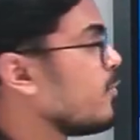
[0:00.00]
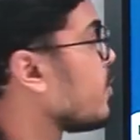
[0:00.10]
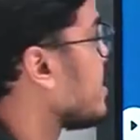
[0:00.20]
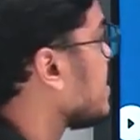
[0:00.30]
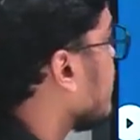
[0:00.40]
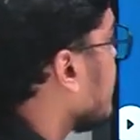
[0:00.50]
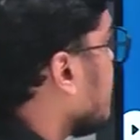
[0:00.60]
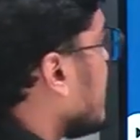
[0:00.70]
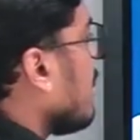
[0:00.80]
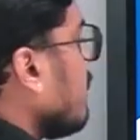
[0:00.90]
4ac
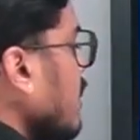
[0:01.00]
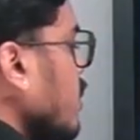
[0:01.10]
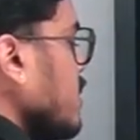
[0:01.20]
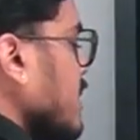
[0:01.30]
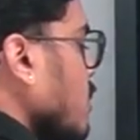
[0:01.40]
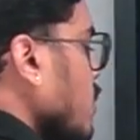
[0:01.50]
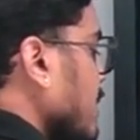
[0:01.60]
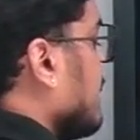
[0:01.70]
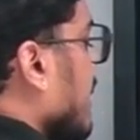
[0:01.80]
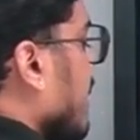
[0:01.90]
will be equal to
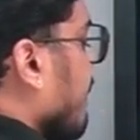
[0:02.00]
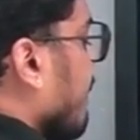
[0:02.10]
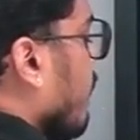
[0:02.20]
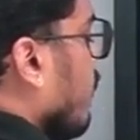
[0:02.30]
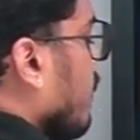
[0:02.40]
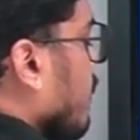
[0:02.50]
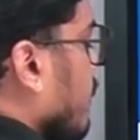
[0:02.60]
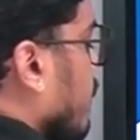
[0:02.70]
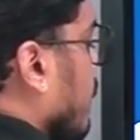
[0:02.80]
0. Therefore,